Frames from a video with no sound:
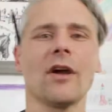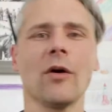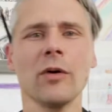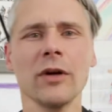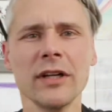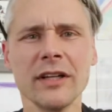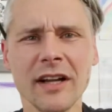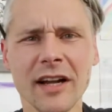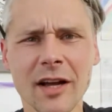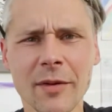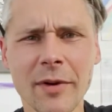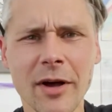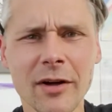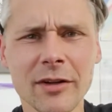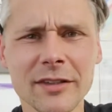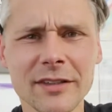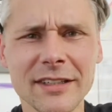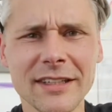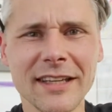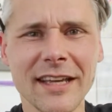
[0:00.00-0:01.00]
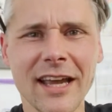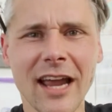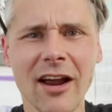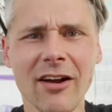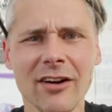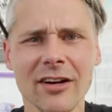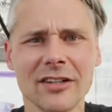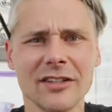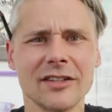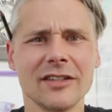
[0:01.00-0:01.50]
I wanted to talk about
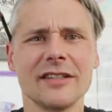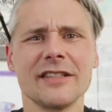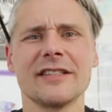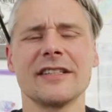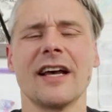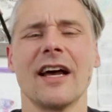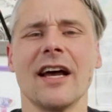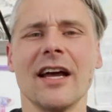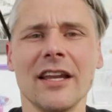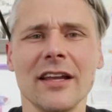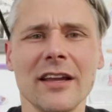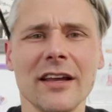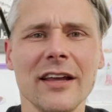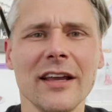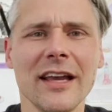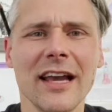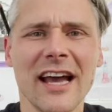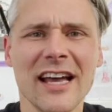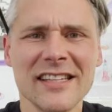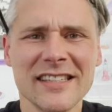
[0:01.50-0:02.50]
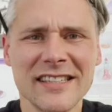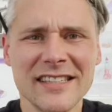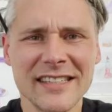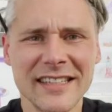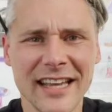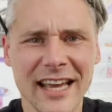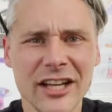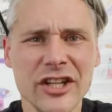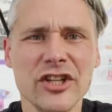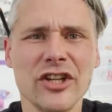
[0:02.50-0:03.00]
character design and
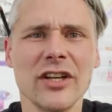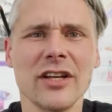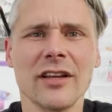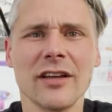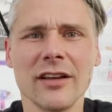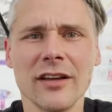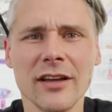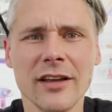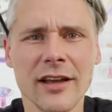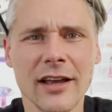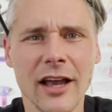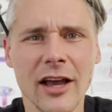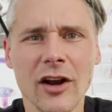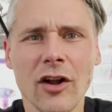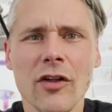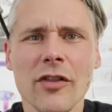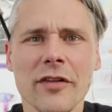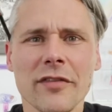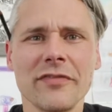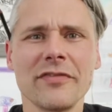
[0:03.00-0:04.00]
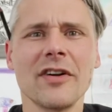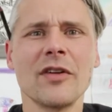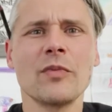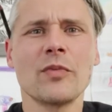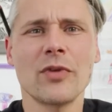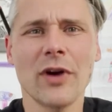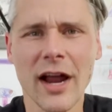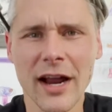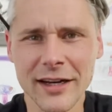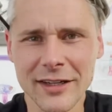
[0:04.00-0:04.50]
sketching and all the fun
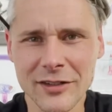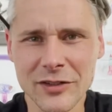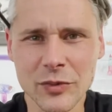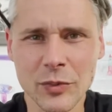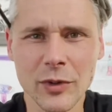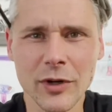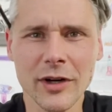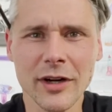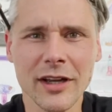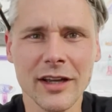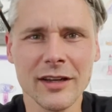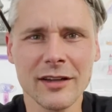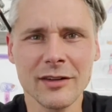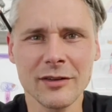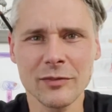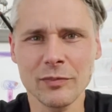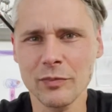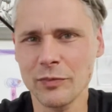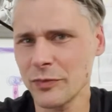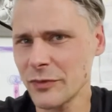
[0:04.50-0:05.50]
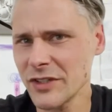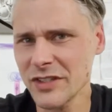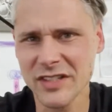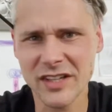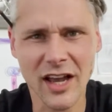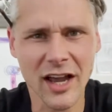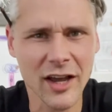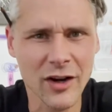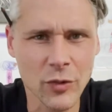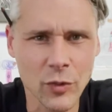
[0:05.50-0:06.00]
practice work and
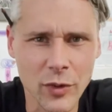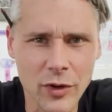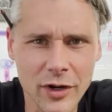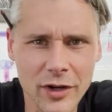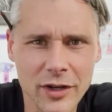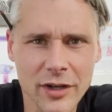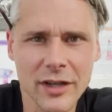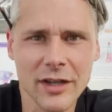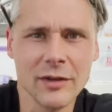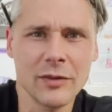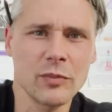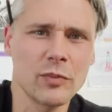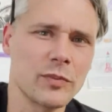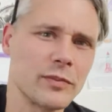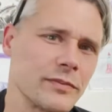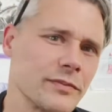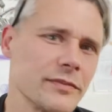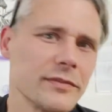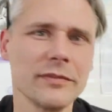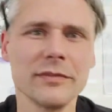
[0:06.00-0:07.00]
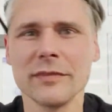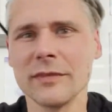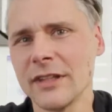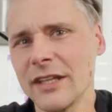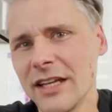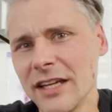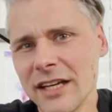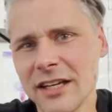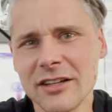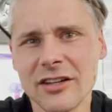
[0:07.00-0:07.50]
design work and
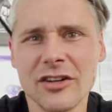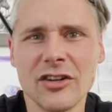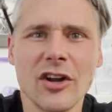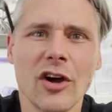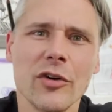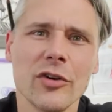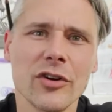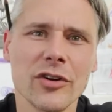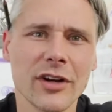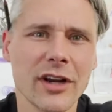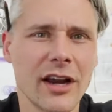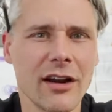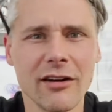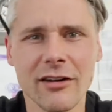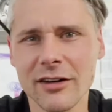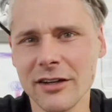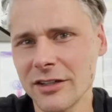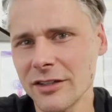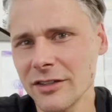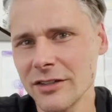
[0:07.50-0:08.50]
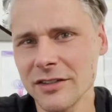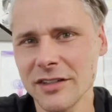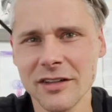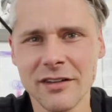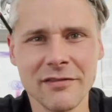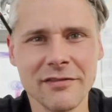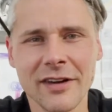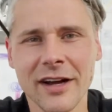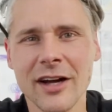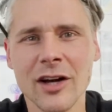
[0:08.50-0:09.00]
getting to know your characters and
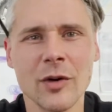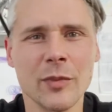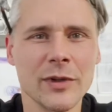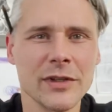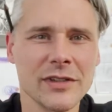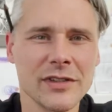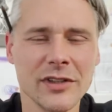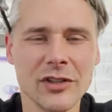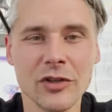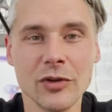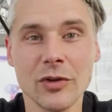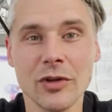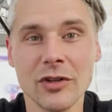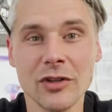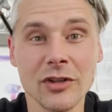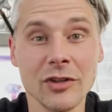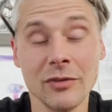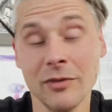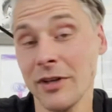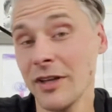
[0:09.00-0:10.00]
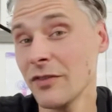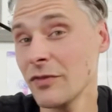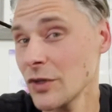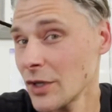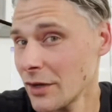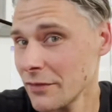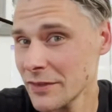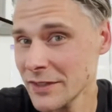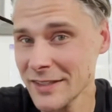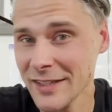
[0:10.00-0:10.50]
environments that you can do if you
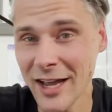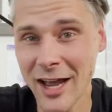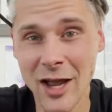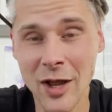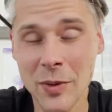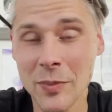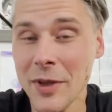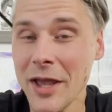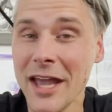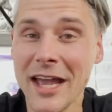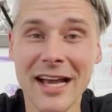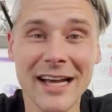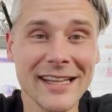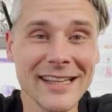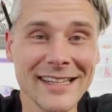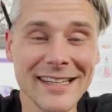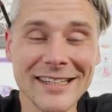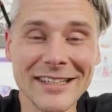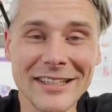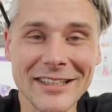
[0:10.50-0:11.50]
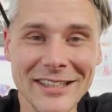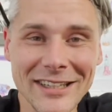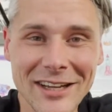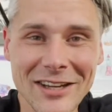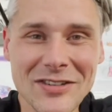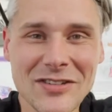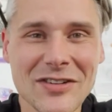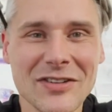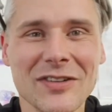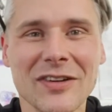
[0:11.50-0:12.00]
have the time and the
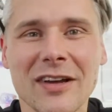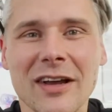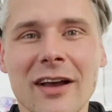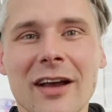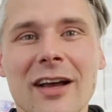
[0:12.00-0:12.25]
inclination.